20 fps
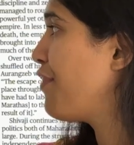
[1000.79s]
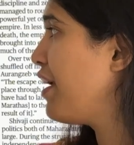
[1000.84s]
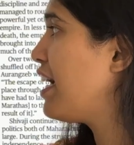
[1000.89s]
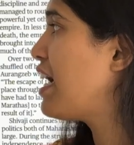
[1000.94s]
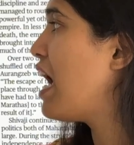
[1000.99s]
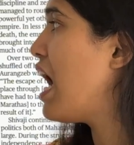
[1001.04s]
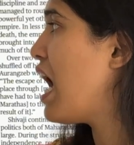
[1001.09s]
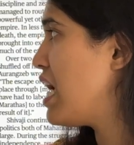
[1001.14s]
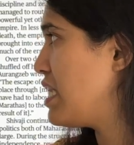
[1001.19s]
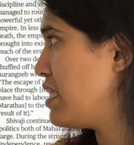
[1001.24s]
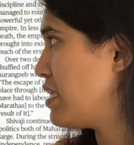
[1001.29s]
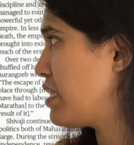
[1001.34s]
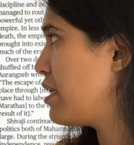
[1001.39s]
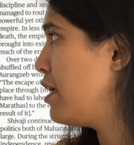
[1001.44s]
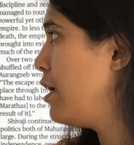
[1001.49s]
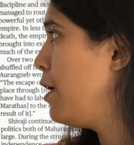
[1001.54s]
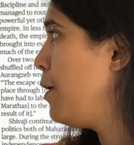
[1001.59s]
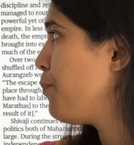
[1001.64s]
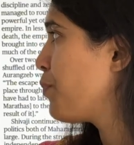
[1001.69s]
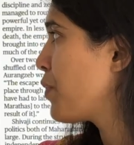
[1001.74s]
Khan's
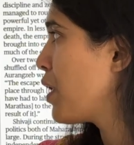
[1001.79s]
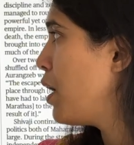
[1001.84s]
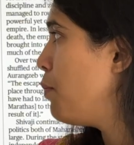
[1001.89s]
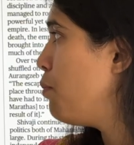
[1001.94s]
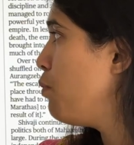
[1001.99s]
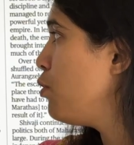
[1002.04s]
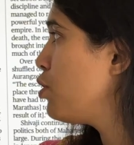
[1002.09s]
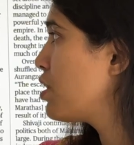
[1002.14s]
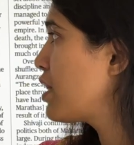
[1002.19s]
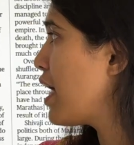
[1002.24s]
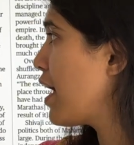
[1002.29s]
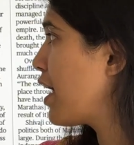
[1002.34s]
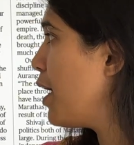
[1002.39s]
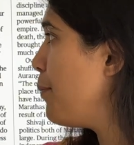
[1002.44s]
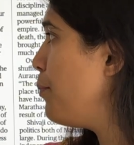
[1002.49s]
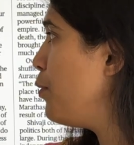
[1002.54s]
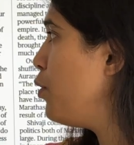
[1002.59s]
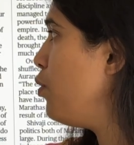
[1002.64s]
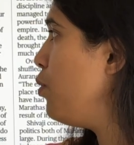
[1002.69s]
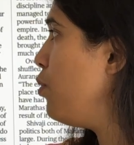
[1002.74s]

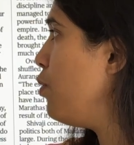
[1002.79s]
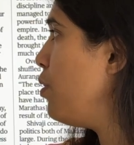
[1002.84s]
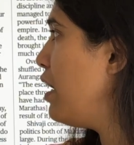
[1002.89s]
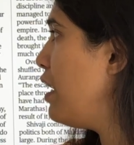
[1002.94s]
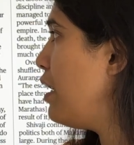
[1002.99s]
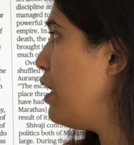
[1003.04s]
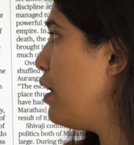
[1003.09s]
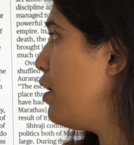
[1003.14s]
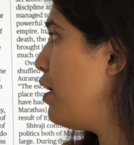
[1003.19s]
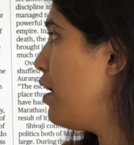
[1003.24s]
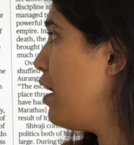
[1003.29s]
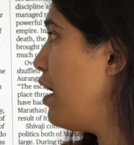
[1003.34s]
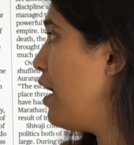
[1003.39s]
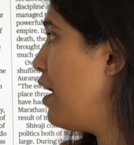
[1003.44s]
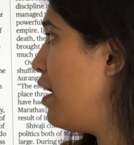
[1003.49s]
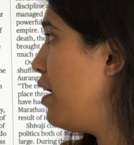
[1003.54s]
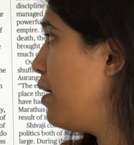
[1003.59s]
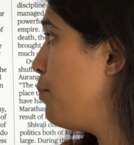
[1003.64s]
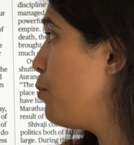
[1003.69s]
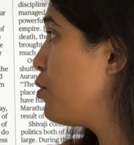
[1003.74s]
Muntakabul
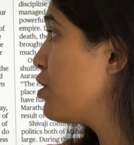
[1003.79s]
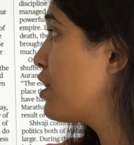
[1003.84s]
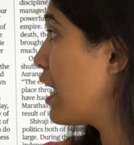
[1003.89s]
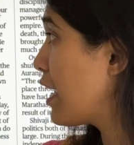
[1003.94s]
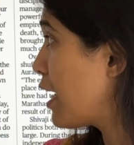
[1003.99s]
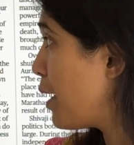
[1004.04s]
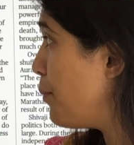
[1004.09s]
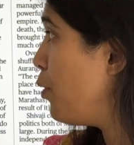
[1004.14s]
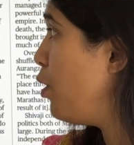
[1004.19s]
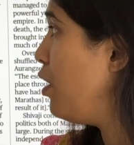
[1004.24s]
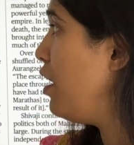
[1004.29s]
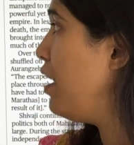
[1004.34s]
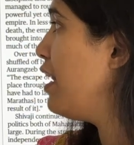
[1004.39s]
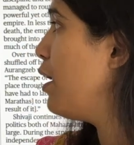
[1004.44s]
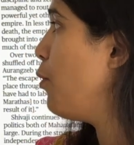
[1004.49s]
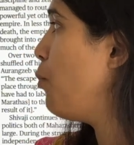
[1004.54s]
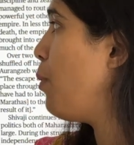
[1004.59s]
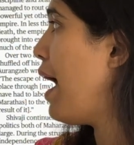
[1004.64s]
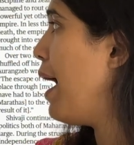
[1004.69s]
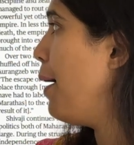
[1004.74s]

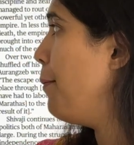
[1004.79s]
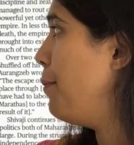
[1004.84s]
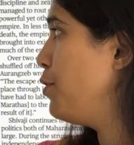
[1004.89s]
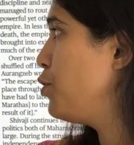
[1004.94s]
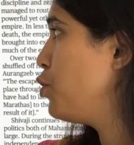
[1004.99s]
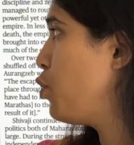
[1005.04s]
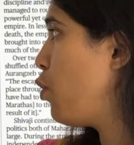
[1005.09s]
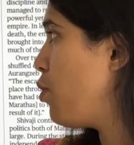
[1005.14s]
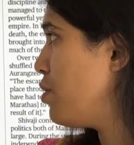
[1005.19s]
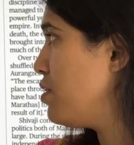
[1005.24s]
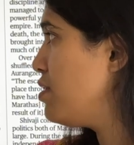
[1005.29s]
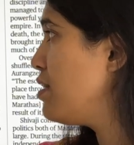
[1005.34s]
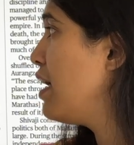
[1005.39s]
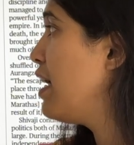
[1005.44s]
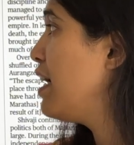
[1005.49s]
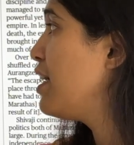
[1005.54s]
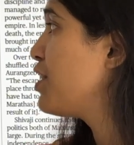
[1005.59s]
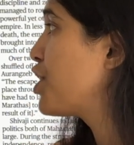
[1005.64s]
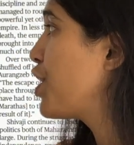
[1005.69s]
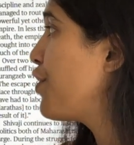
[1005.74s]
Lubab notes
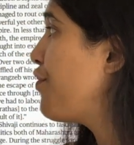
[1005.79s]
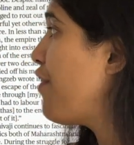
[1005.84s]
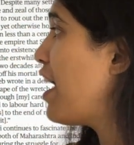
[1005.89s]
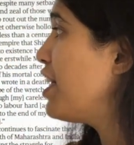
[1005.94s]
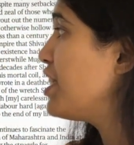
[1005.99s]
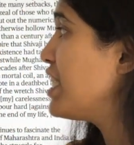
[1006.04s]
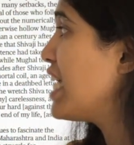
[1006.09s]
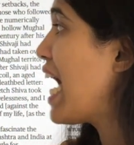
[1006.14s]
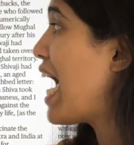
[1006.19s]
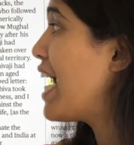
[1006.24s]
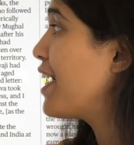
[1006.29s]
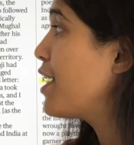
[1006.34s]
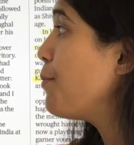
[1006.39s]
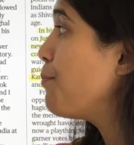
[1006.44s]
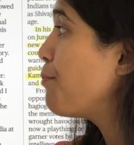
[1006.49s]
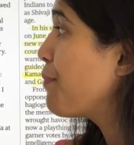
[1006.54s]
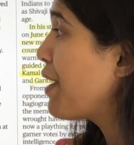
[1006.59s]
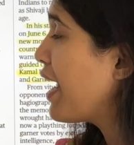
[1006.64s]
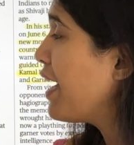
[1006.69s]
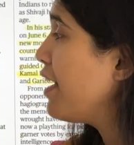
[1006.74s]
Shivaji had
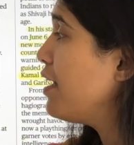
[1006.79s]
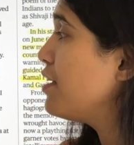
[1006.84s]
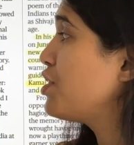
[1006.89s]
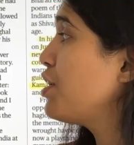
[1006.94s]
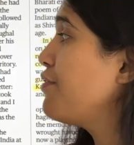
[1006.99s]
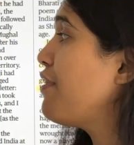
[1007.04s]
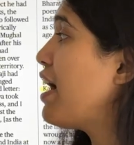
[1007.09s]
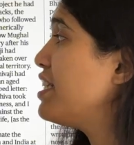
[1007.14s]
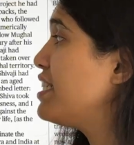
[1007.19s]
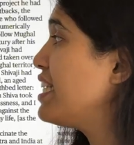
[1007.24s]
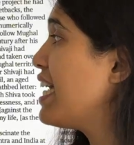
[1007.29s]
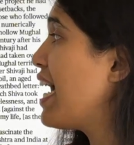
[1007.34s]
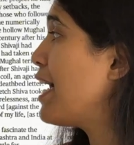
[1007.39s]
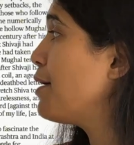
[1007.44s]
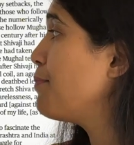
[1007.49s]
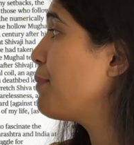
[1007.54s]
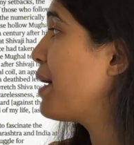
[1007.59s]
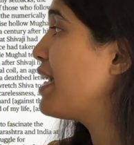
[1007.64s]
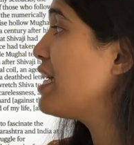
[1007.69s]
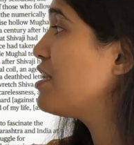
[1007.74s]

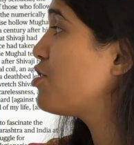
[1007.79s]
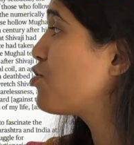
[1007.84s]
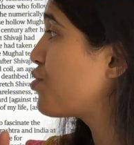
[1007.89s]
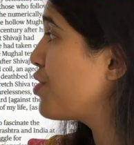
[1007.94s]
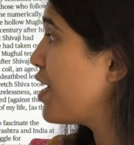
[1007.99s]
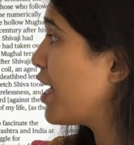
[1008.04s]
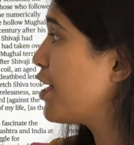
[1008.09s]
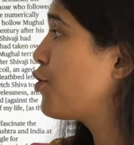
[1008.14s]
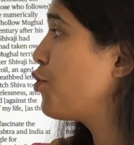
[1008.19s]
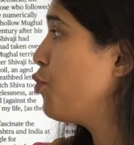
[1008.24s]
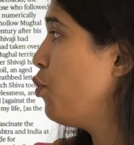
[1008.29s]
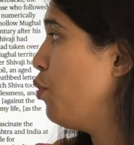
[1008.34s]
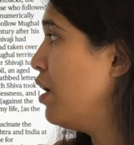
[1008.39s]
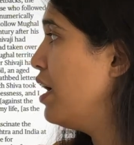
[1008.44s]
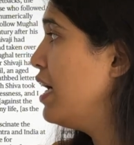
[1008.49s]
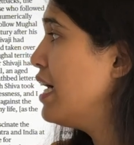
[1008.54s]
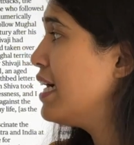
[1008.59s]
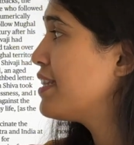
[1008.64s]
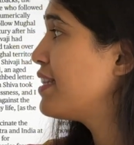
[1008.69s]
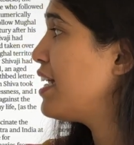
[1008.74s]
made a strict rule
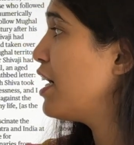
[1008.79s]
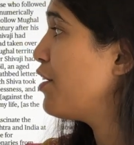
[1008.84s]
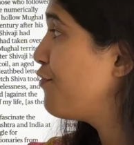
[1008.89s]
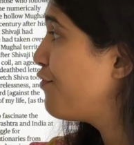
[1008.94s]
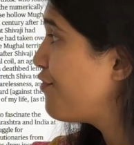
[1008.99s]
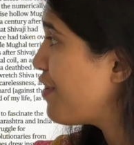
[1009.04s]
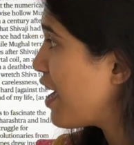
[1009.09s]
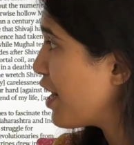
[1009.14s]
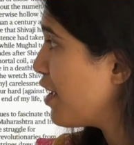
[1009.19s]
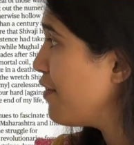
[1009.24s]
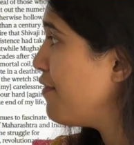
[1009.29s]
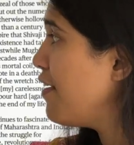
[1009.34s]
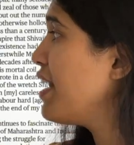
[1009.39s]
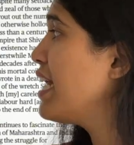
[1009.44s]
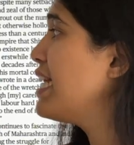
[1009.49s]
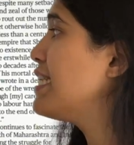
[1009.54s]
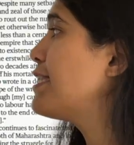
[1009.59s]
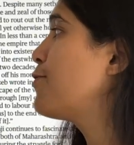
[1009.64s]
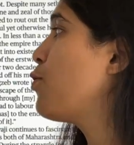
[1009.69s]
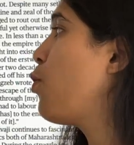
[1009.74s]
that wherever
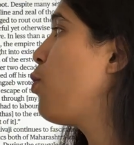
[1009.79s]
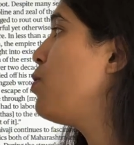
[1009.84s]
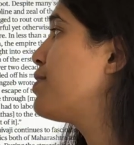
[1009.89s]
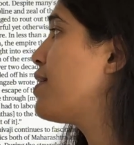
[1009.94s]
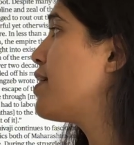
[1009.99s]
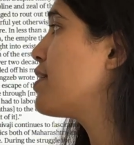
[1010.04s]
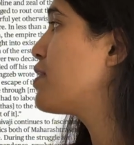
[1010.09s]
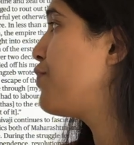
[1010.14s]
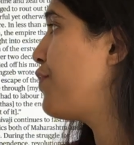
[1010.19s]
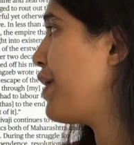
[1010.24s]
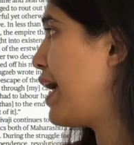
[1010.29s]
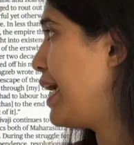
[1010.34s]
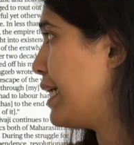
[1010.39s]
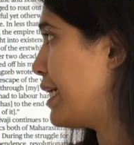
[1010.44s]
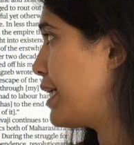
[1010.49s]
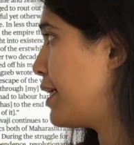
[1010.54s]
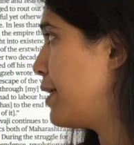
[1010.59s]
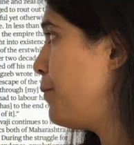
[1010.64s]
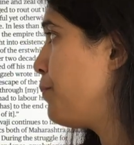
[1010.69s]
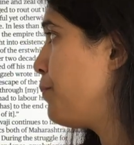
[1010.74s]
his soldiers went,